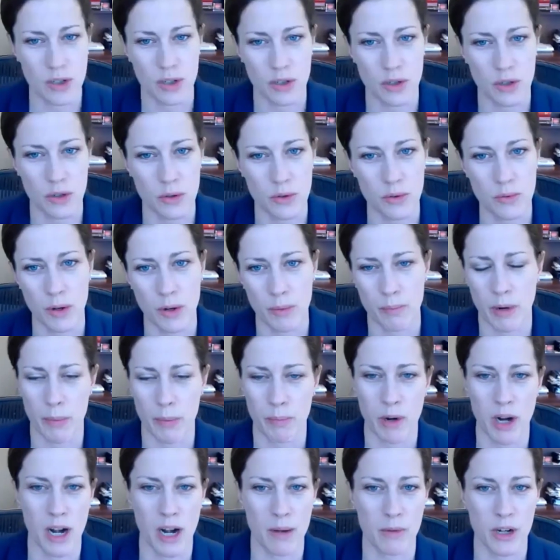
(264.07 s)
2
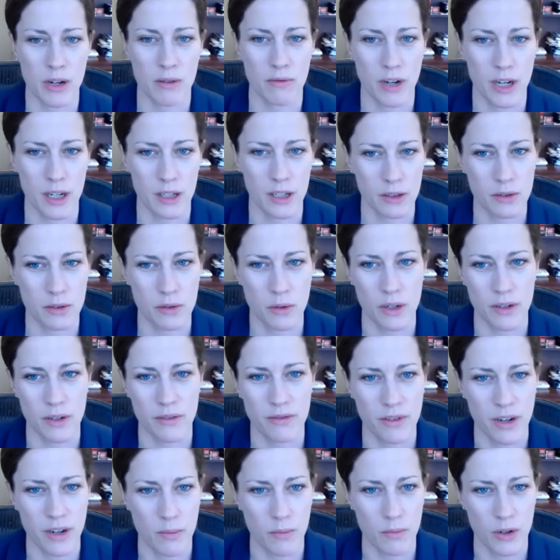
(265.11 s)
primary regulatory
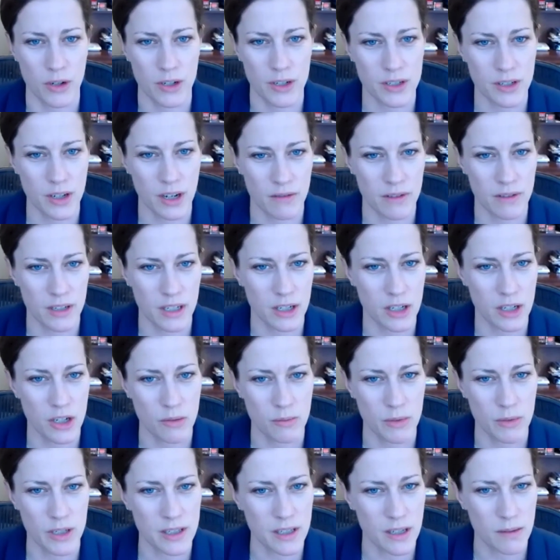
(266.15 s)
frameworks governing
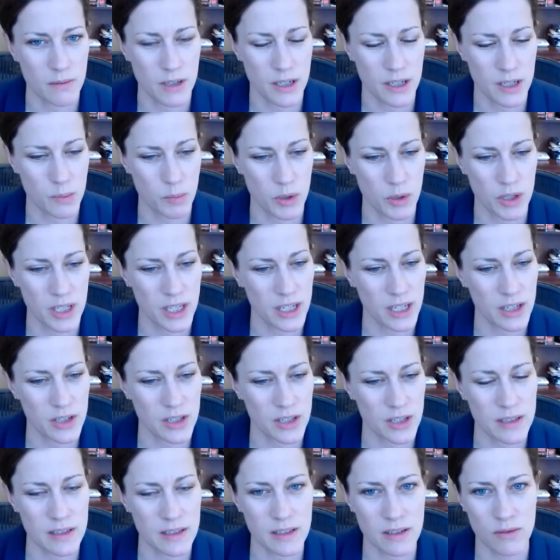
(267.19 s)
human subjects
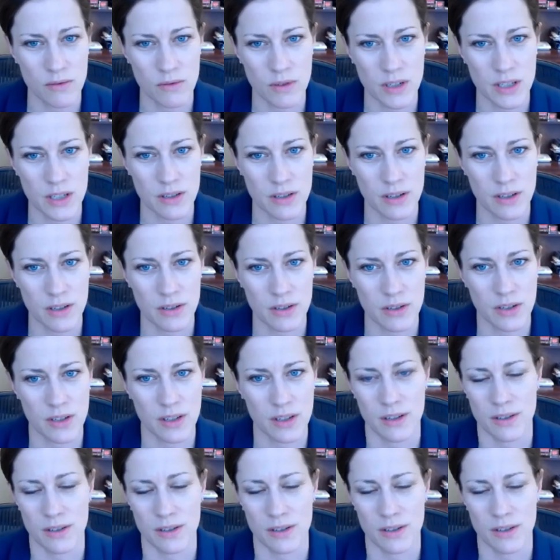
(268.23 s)
protections in research.